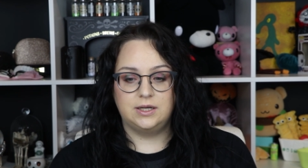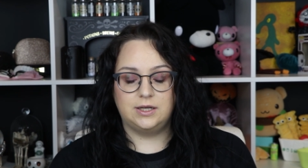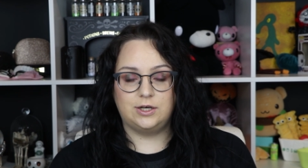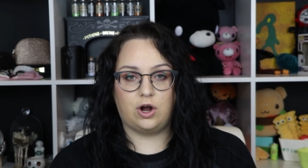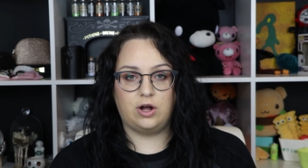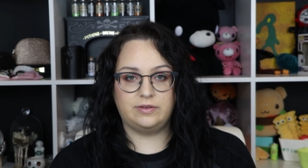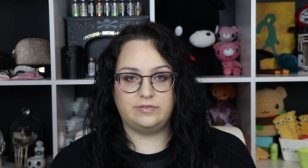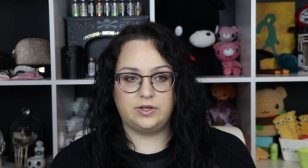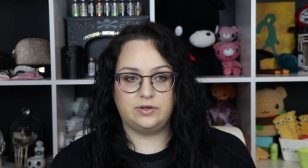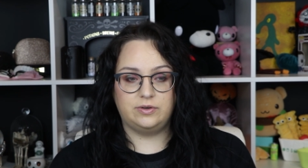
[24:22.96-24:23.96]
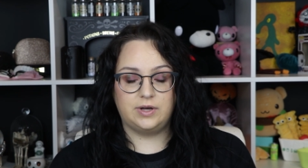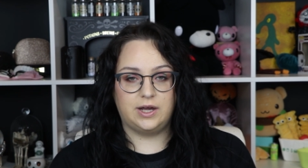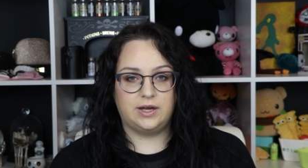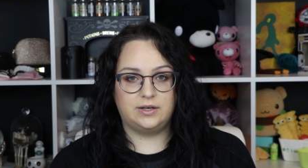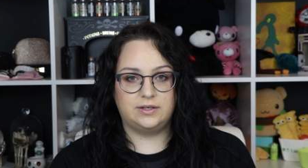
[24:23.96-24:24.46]
in all of you,
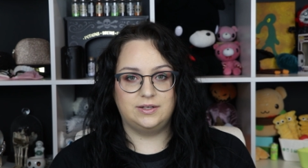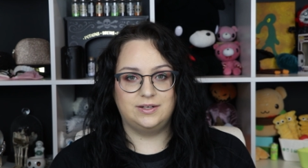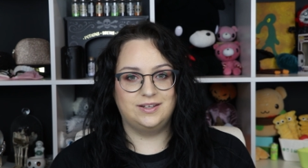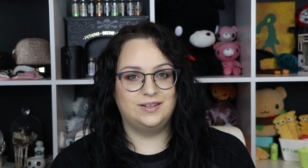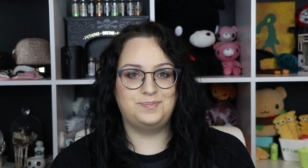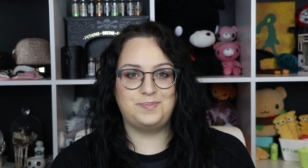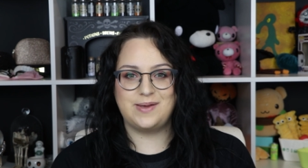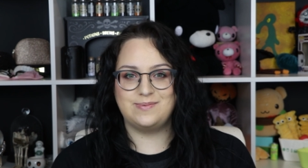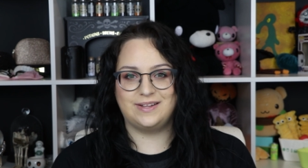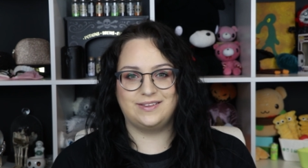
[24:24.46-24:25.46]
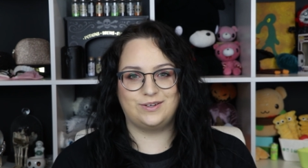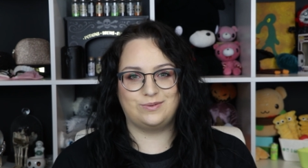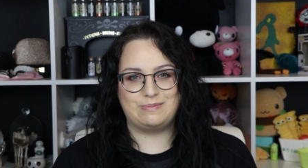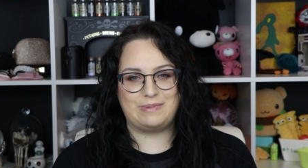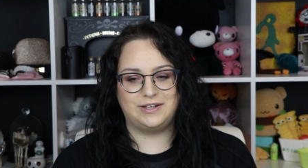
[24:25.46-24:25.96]
and maybe a little
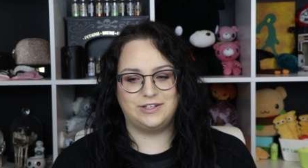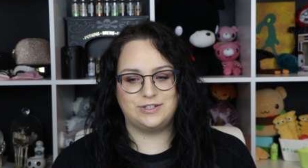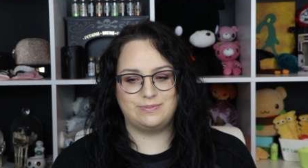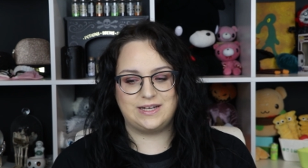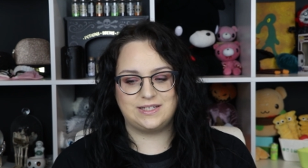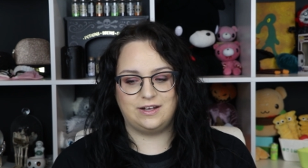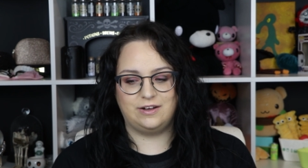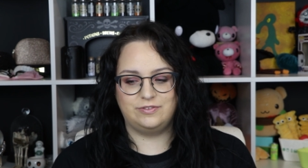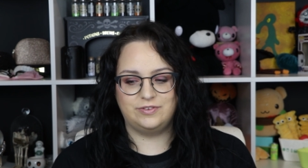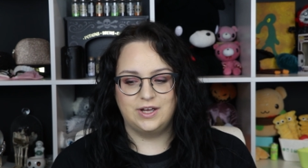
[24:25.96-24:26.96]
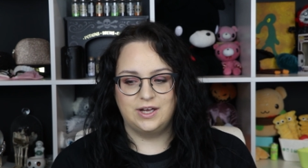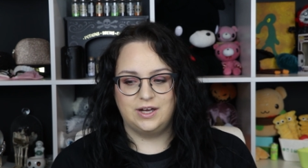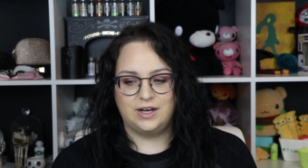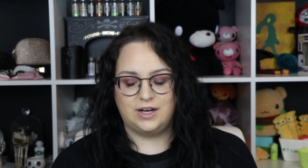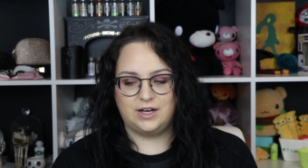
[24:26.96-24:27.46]
reminder to myself
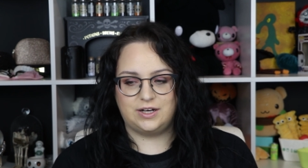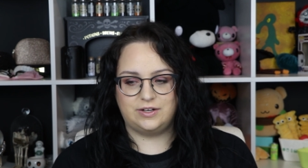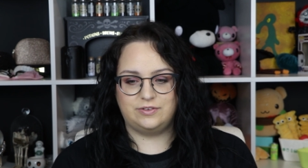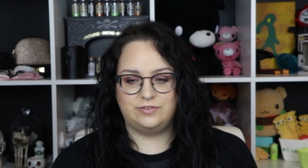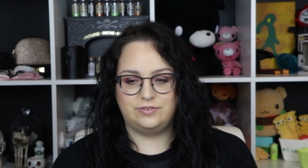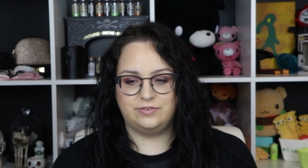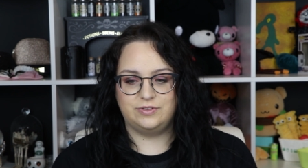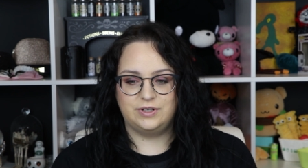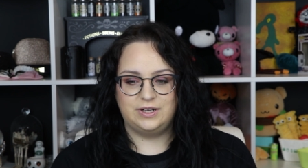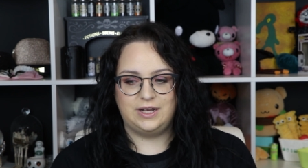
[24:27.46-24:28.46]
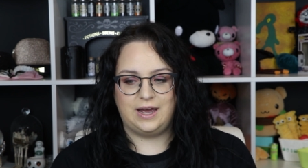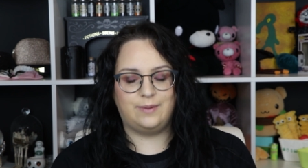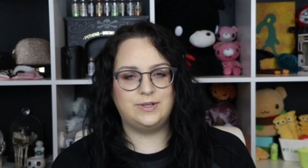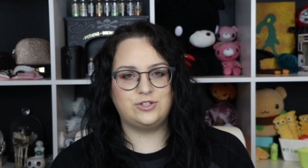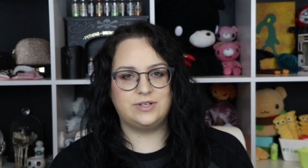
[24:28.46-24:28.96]
of how
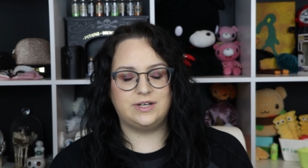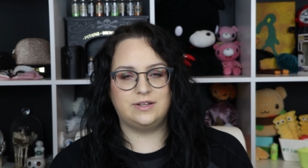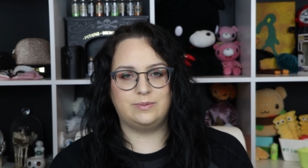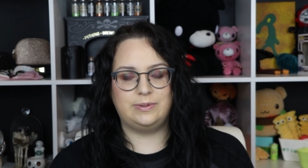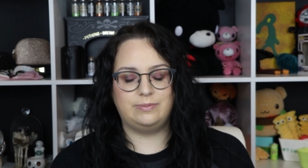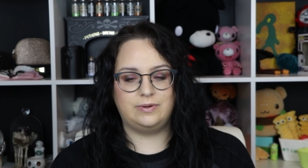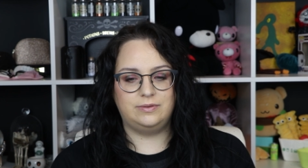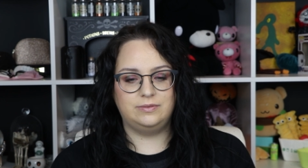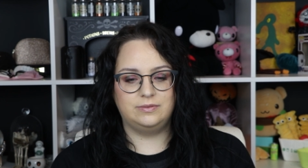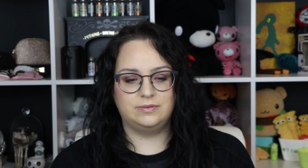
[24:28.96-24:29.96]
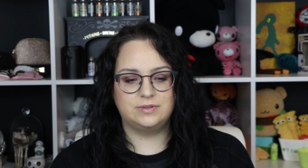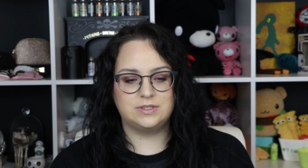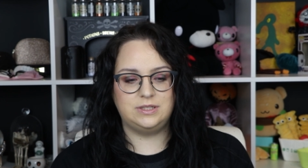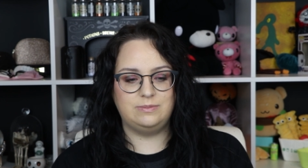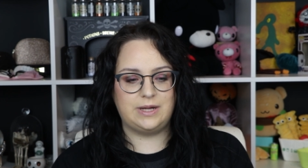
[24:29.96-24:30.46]
we treat other people.
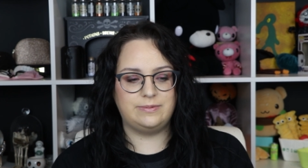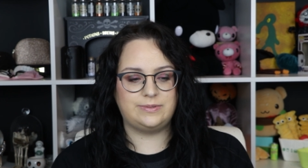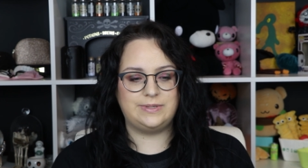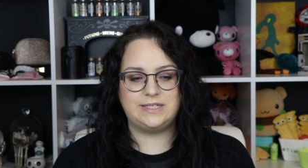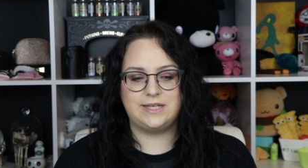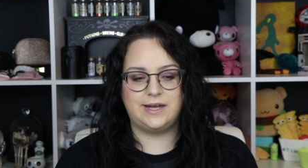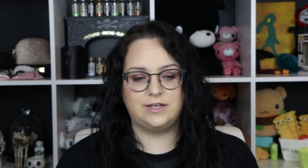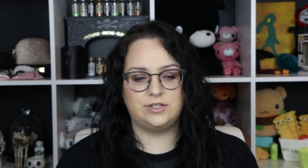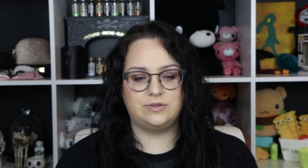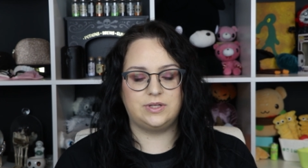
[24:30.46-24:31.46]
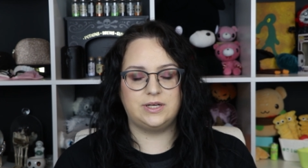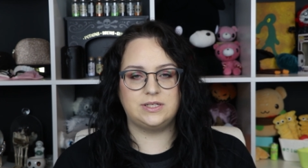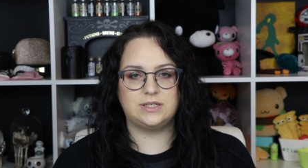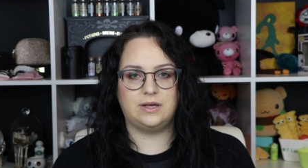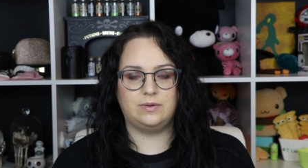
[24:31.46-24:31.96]
Sometimes we say and do
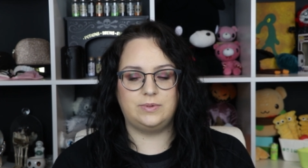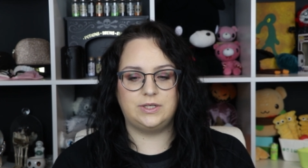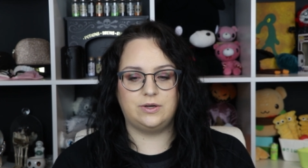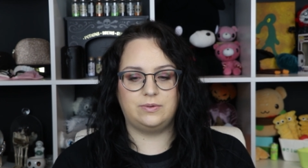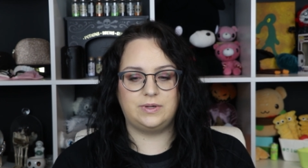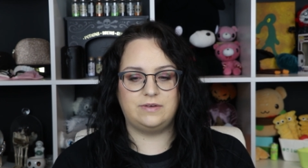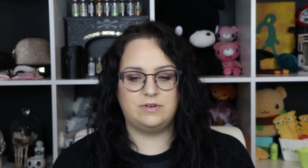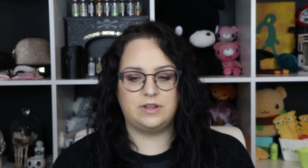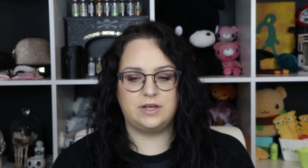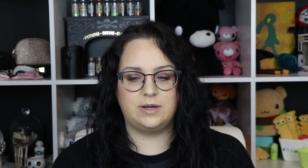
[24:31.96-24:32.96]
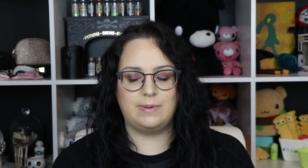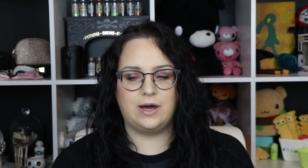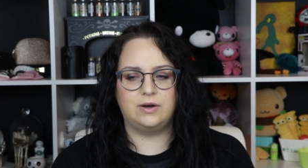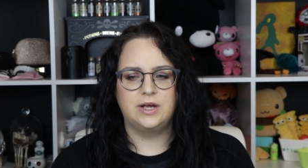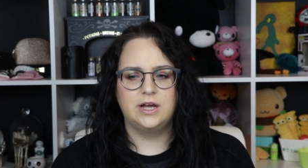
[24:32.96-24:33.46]
things that we don't even think
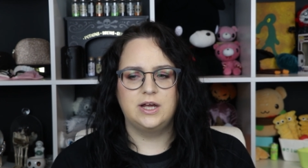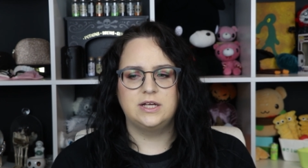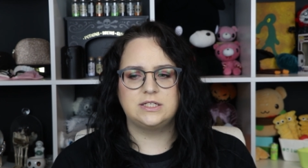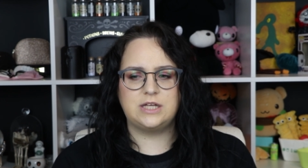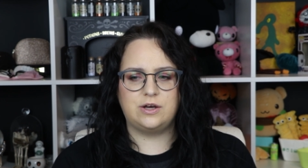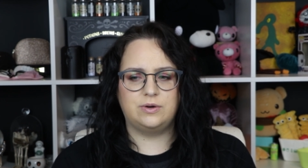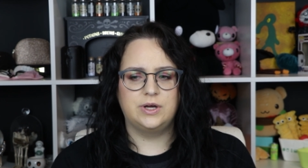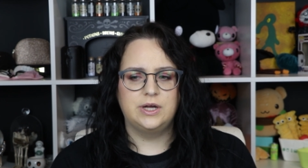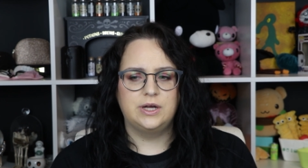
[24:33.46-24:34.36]
about. So